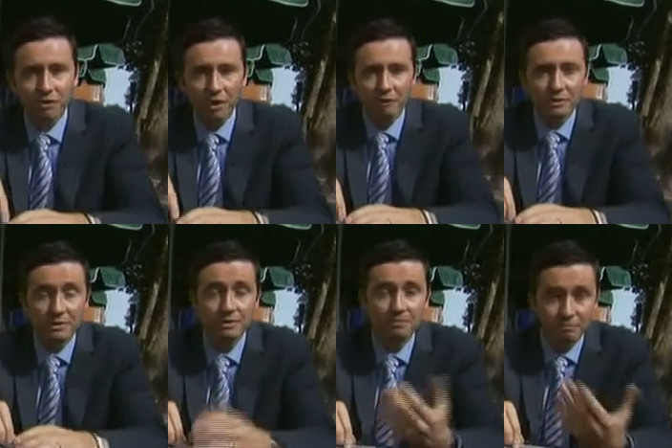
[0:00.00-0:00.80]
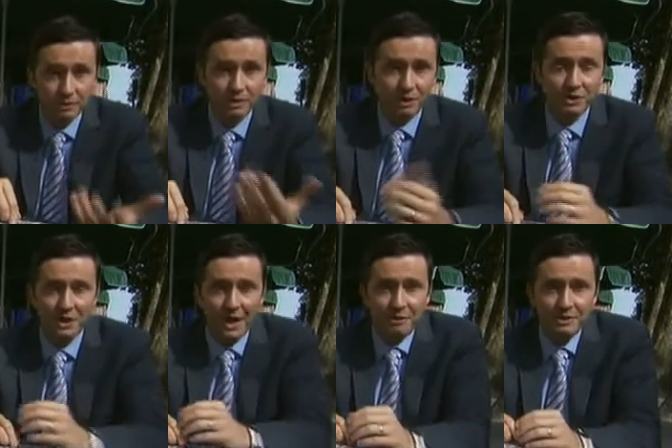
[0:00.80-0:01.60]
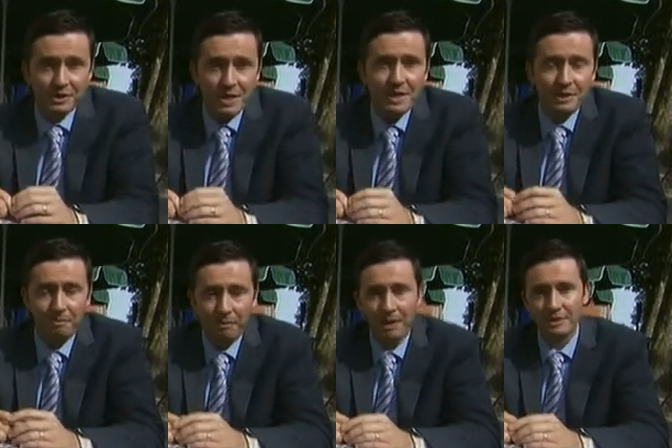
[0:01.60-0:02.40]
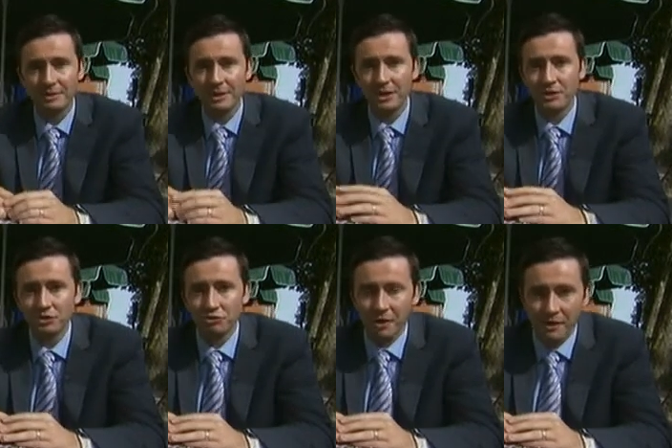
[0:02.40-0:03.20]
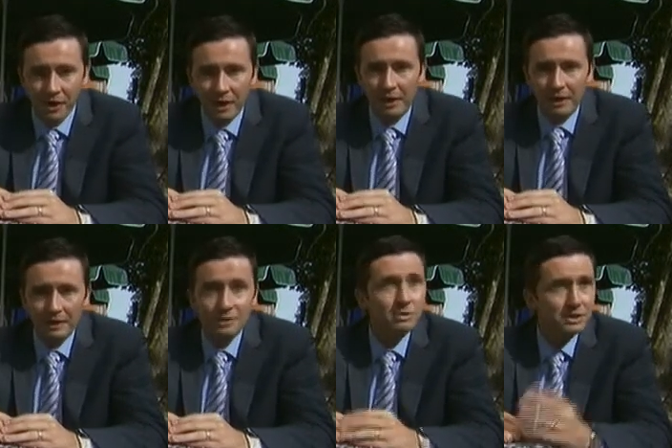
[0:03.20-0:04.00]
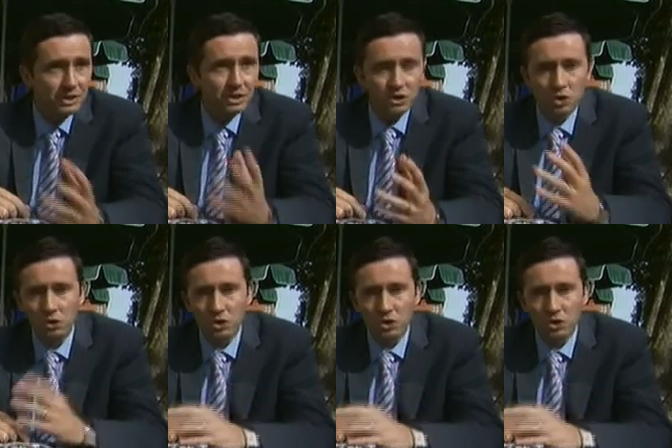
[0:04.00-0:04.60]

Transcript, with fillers: reference is pretty much guaranteed a place in history. So what does this new